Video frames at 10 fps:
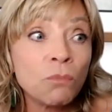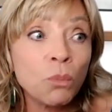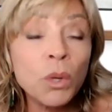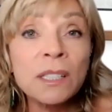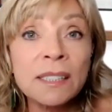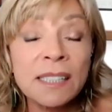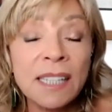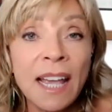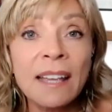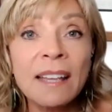will
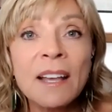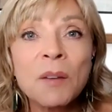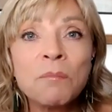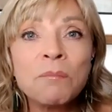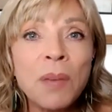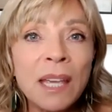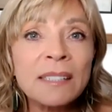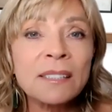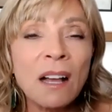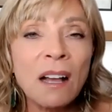say
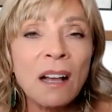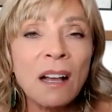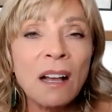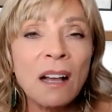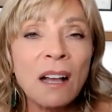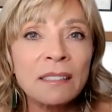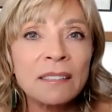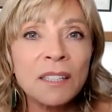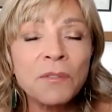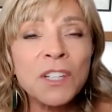based on
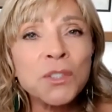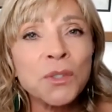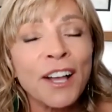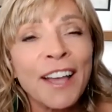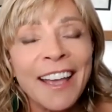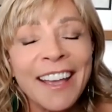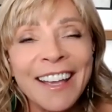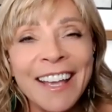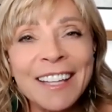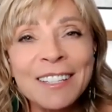the visual.
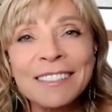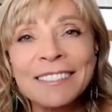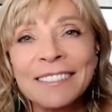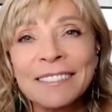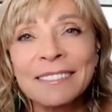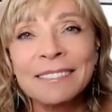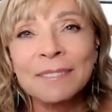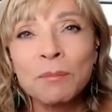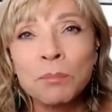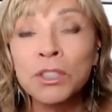And
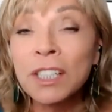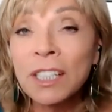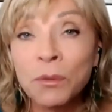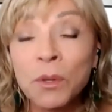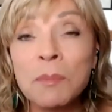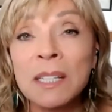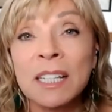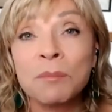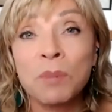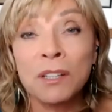particularly if we meet
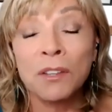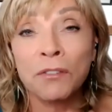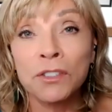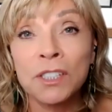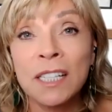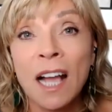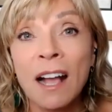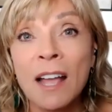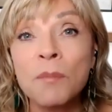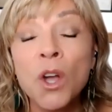somebody the first
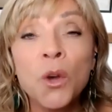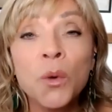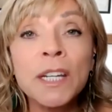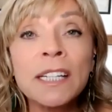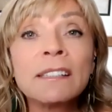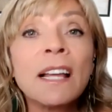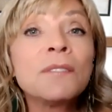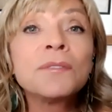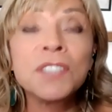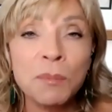time, we
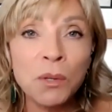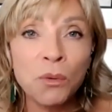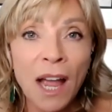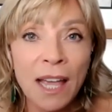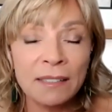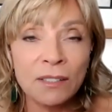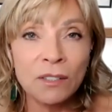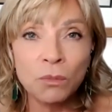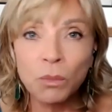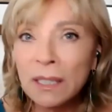love to be right.
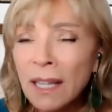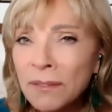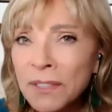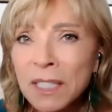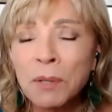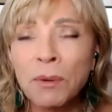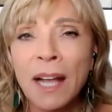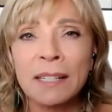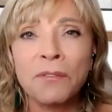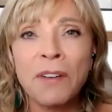We love to be
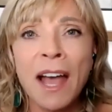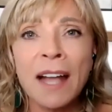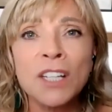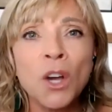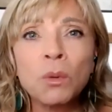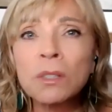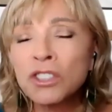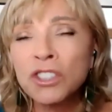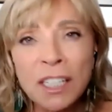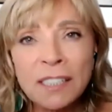right. In fact, we'll
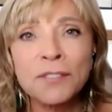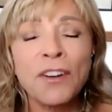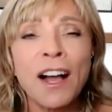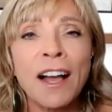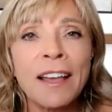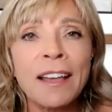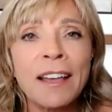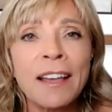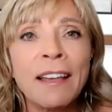justify